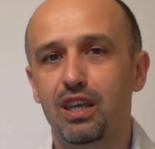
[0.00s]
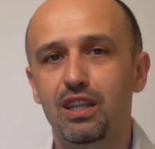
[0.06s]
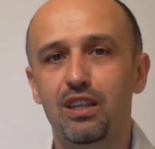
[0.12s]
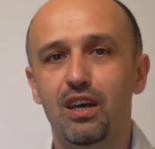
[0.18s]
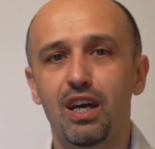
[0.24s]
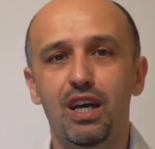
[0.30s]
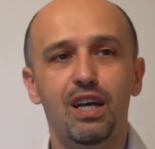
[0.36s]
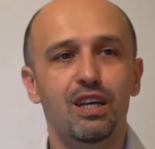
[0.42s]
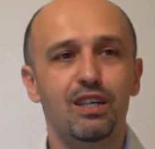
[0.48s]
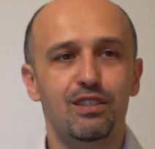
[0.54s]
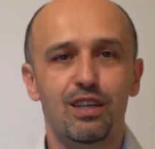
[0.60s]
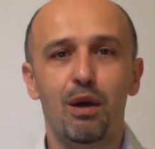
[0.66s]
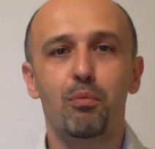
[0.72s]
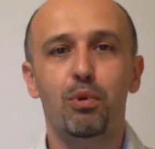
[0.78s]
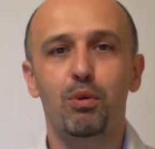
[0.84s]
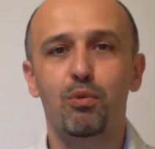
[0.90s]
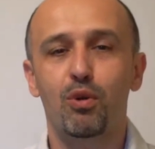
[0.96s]
And
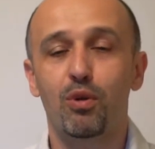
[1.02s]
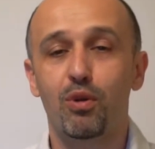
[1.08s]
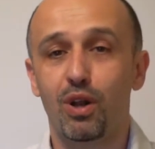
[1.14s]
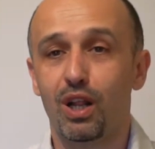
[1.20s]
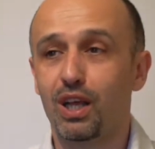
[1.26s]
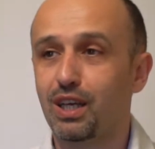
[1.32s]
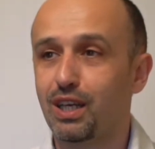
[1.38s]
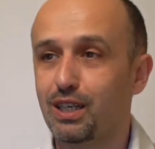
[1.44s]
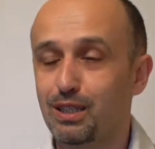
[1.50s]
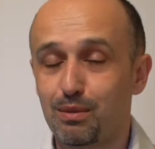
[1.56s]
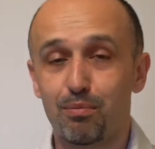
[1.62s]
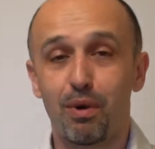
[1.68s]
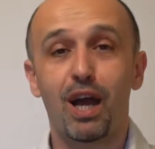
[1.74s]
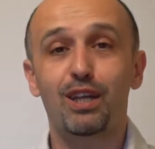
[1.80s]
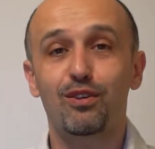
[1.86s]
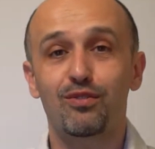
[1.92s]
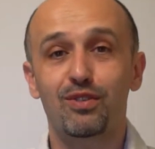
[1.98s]
some people, in
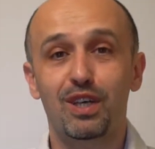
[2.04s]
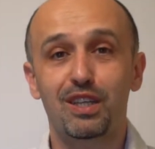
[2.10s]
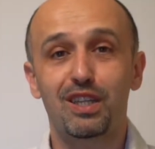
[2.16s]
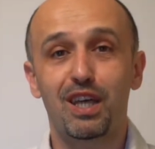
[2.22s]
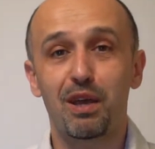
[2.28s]
spite of that,